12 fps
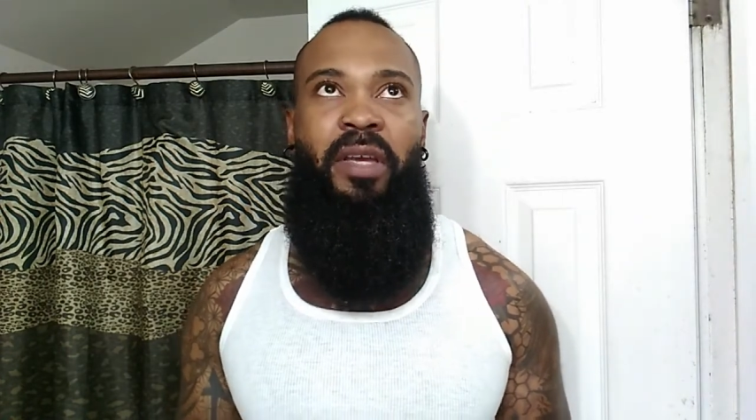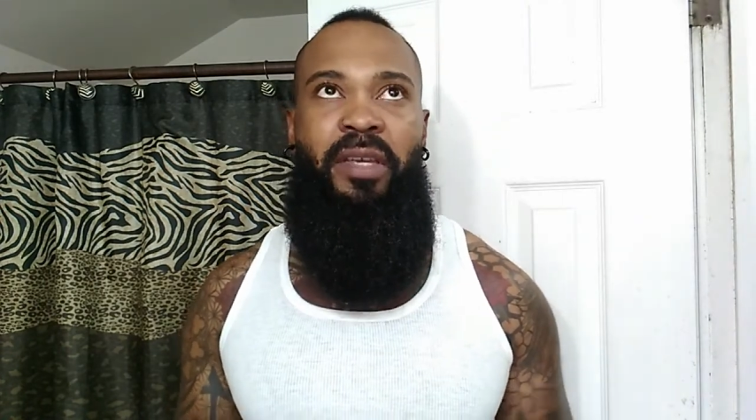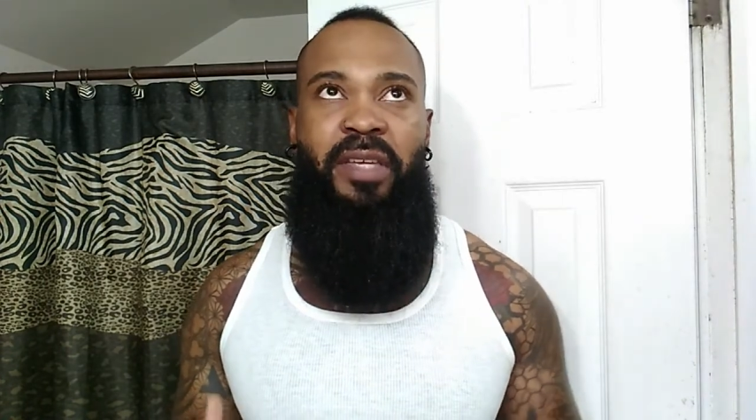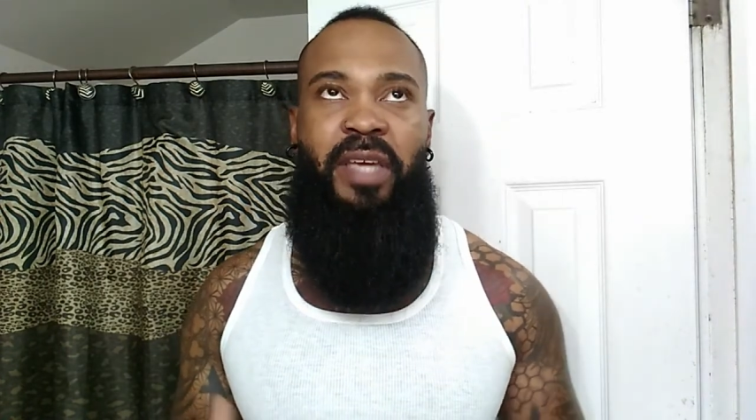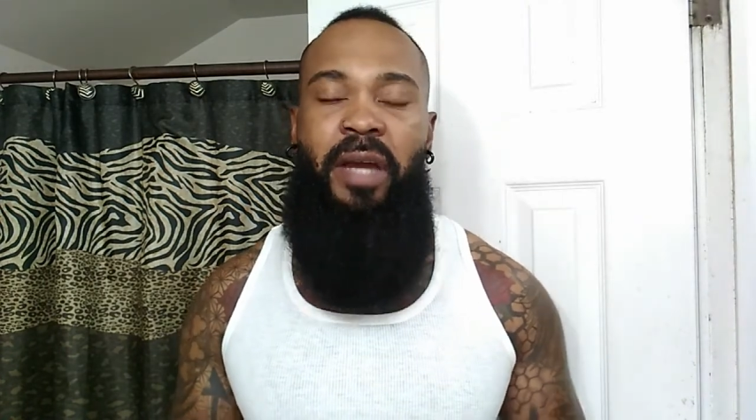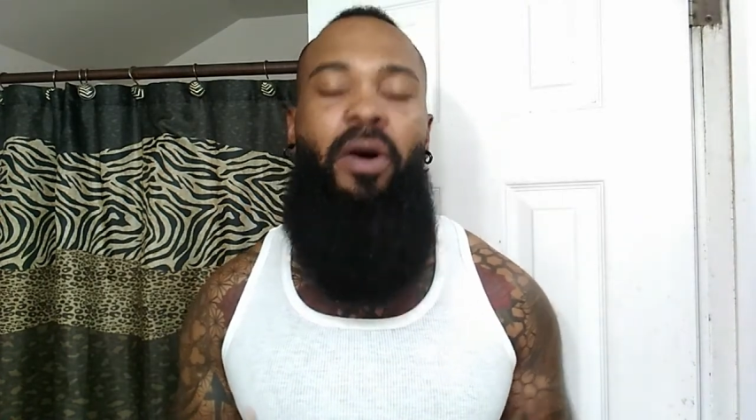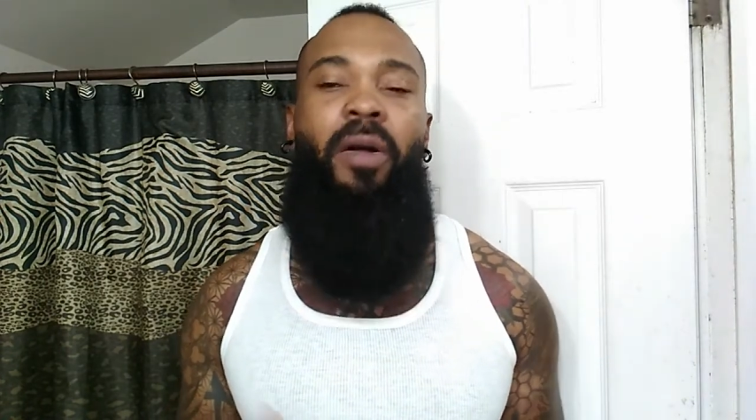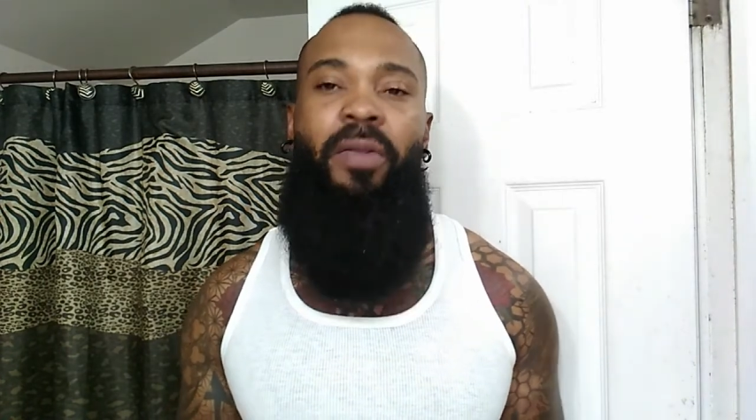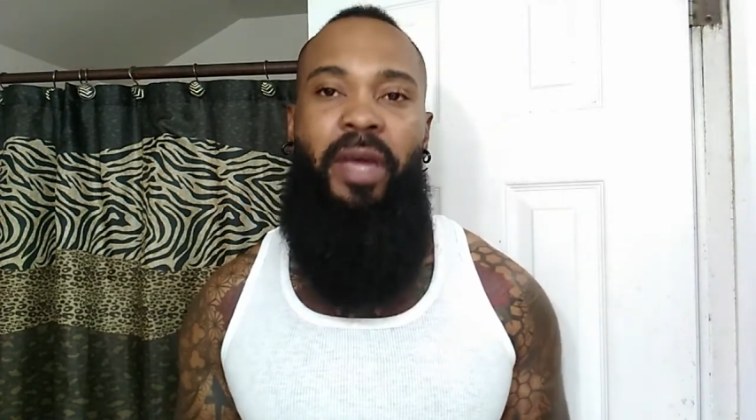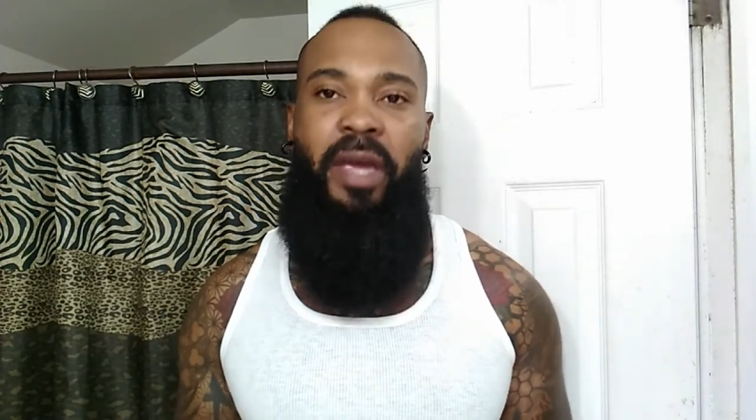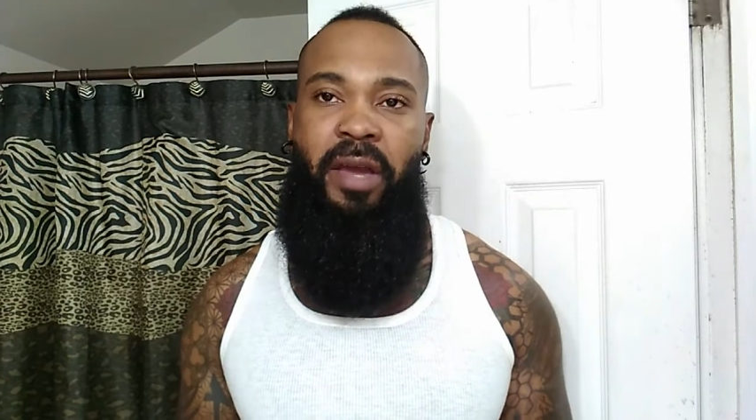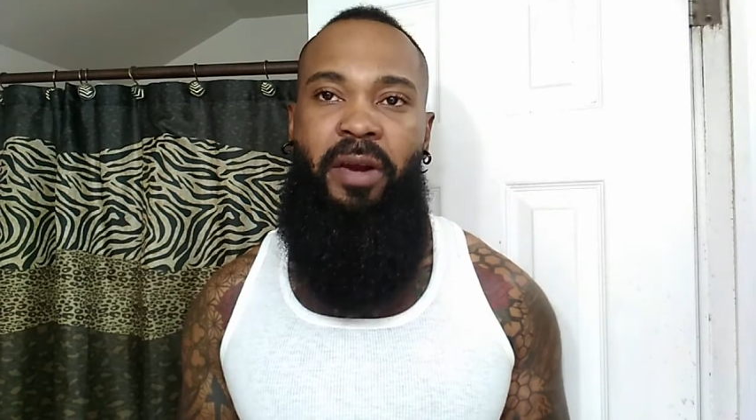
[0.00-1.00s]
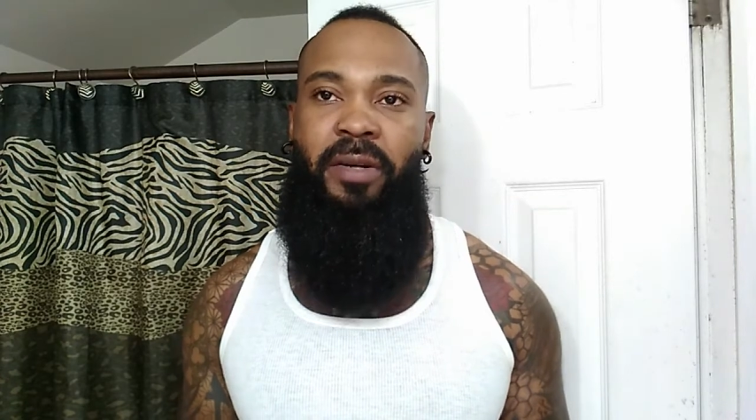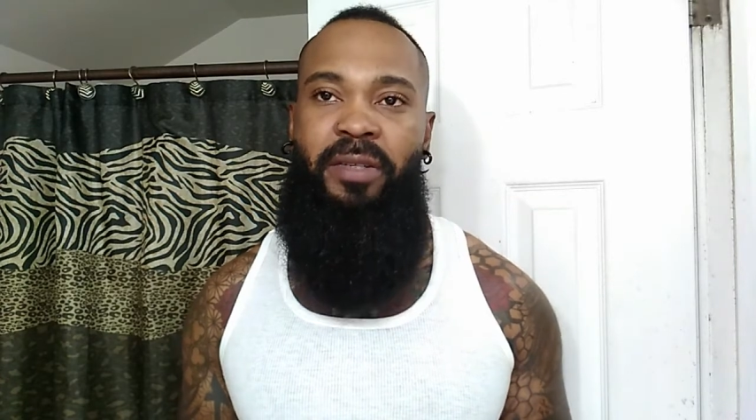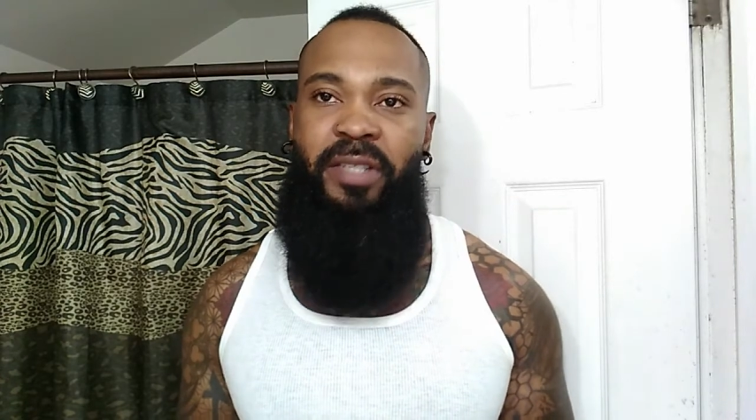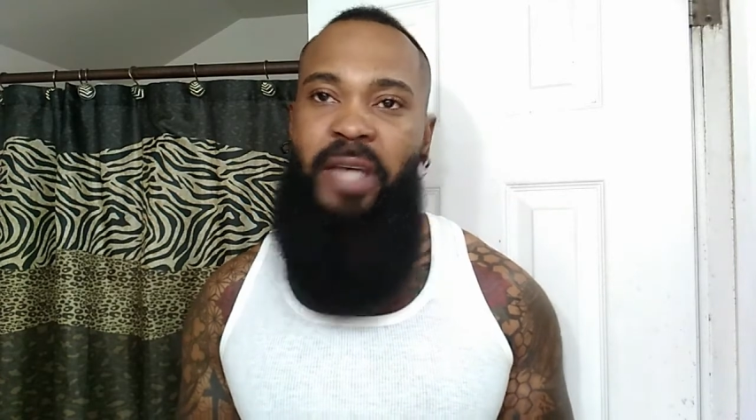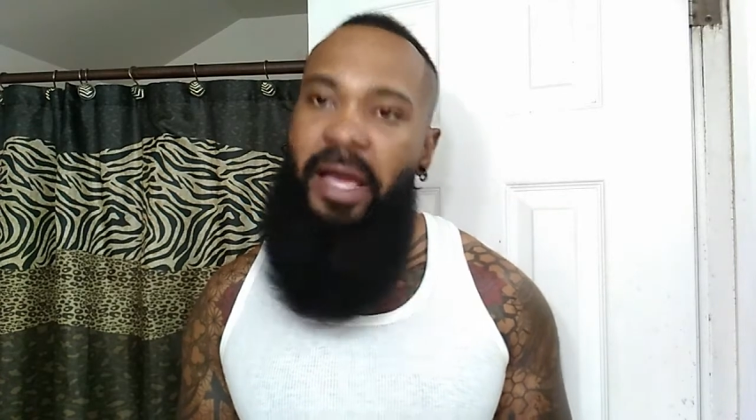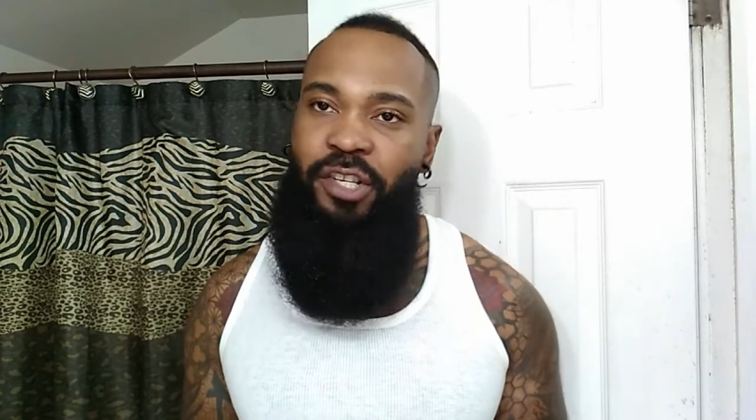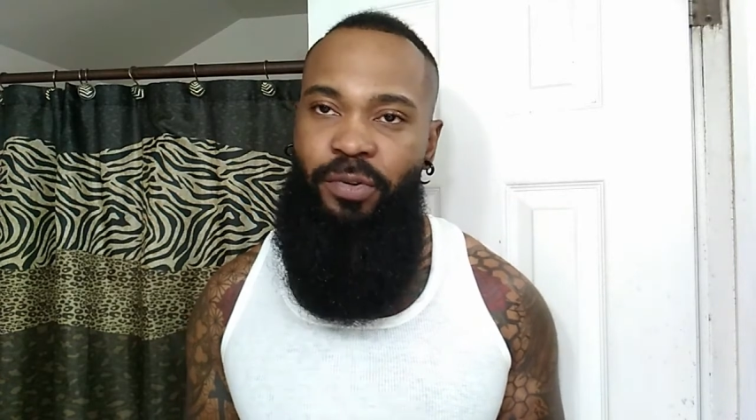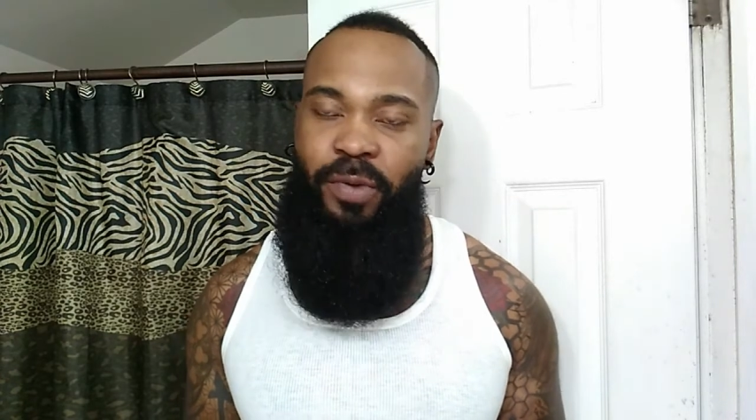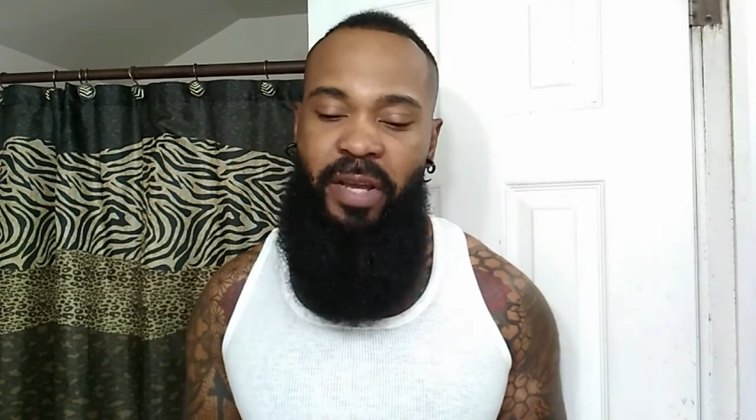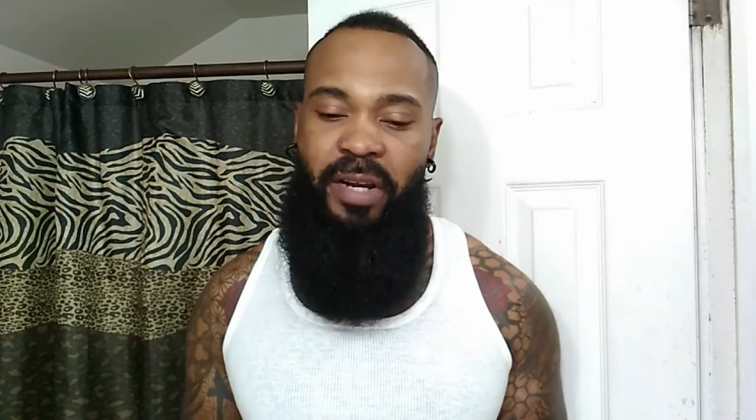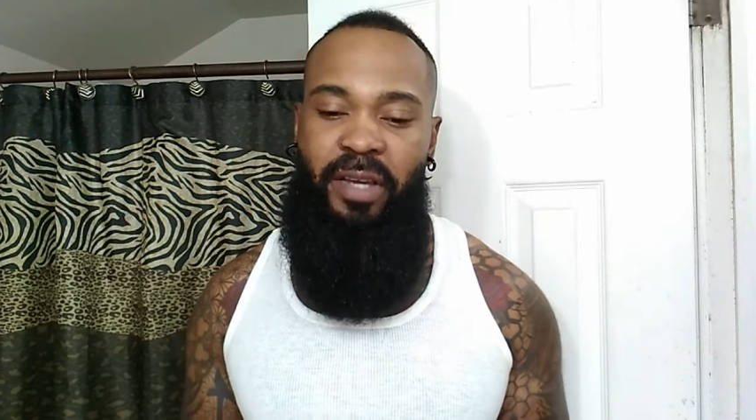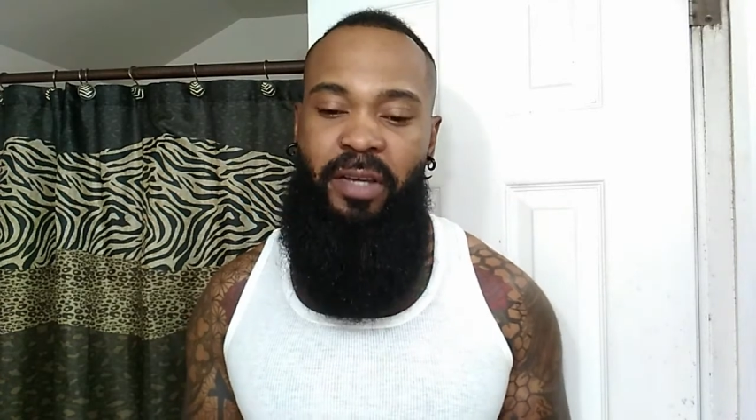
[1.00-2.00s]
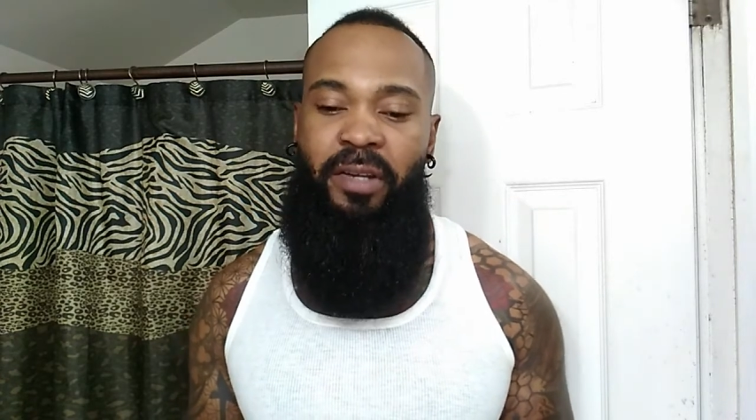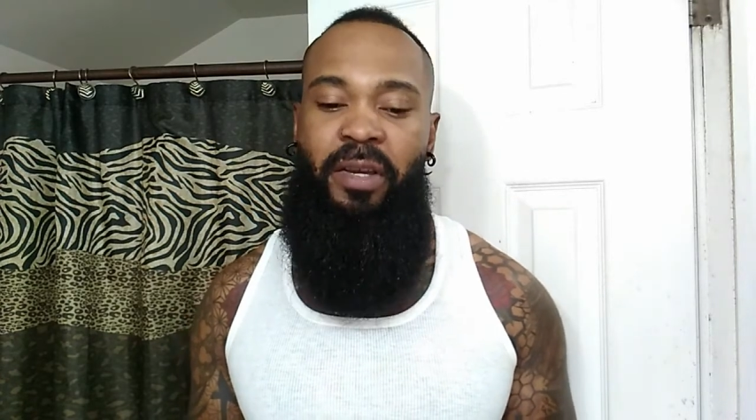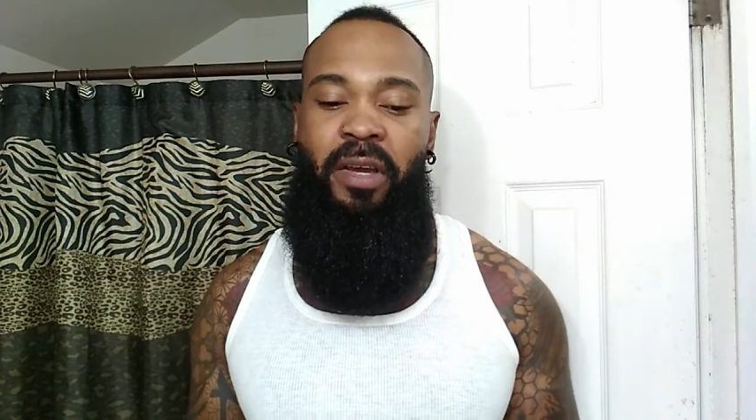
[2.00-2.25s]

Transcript: get all the hairs saturated